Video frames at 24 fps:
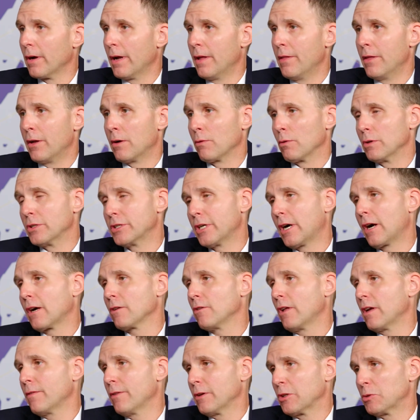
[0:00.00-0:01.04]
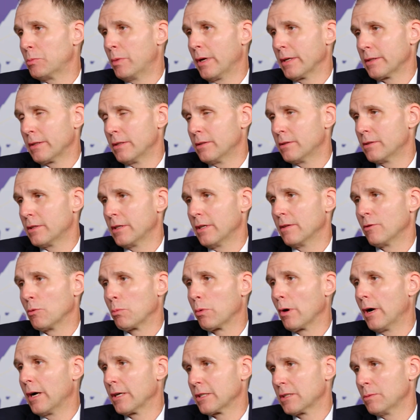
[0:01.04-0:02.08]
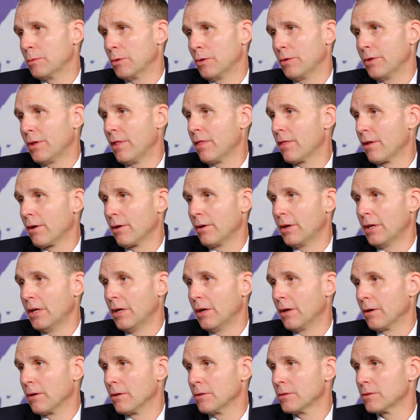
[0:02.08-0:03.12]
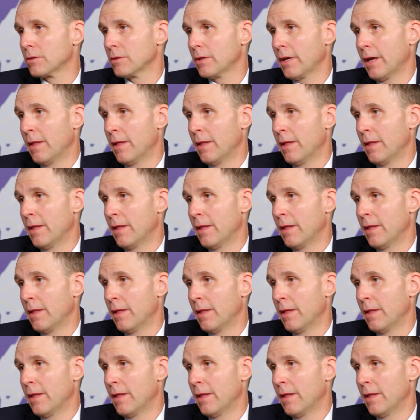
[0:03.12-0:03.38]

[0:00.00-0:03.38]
and then a retired life expectancy of approximately 30 years,